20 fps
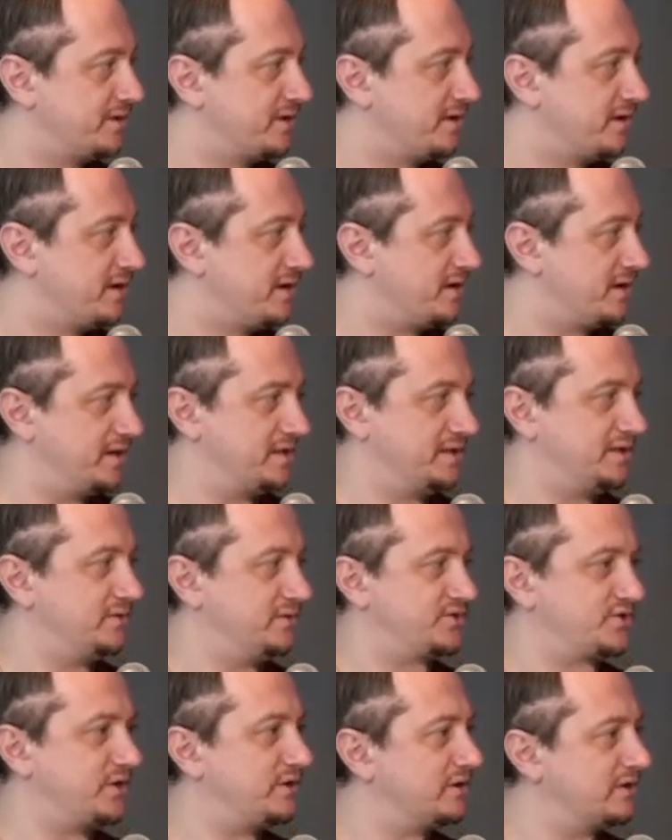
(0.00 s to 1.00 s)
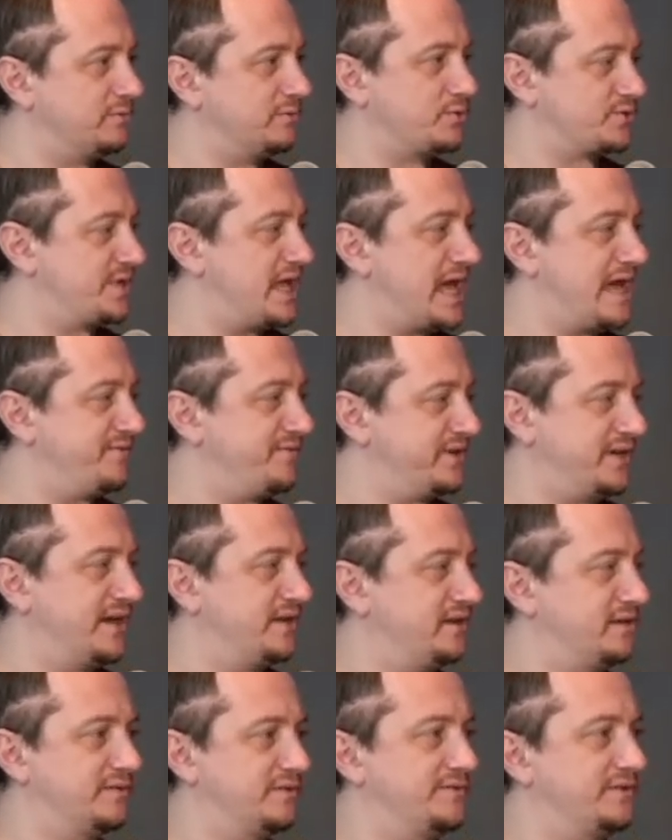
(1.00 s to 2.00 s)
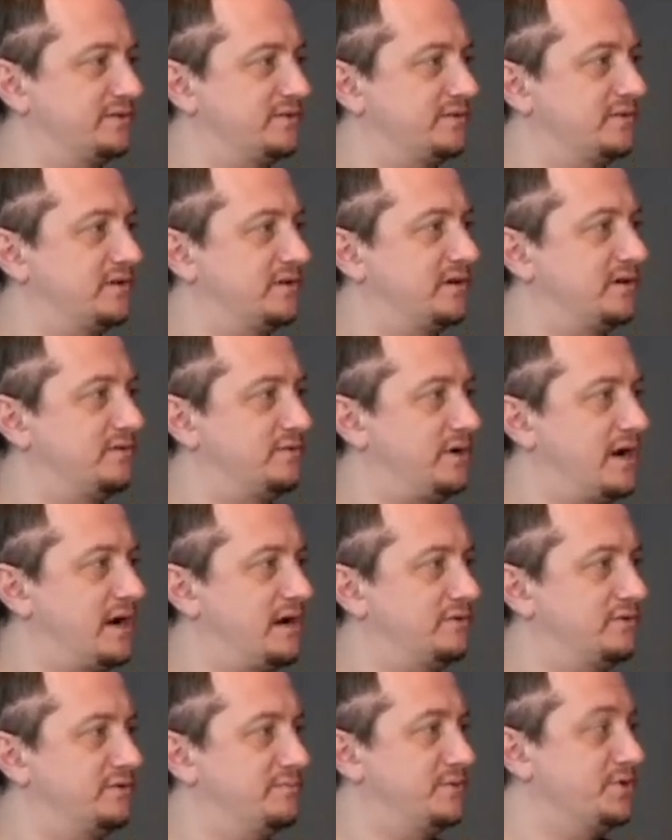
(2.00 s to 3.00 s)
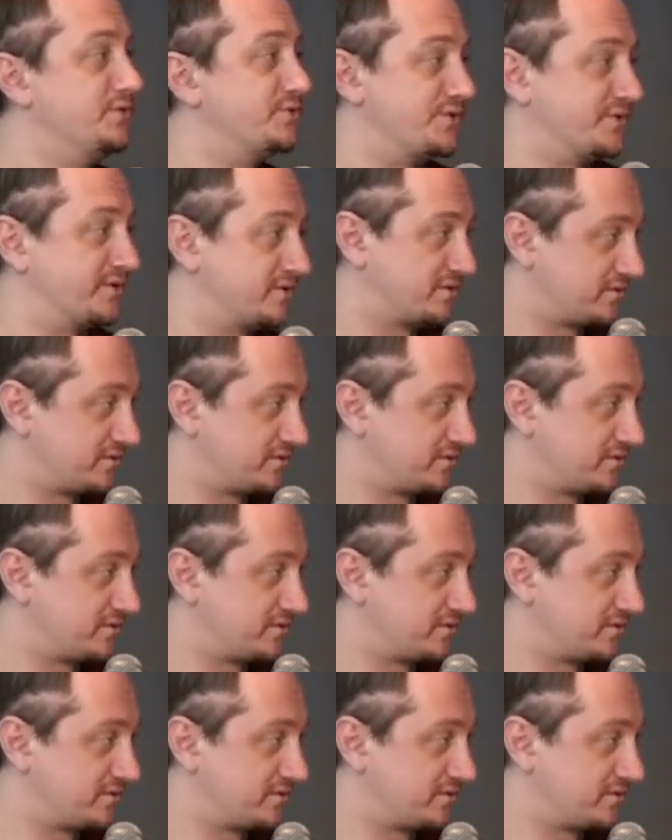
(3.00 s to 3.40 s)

And he certainly wasn't having any of it around music.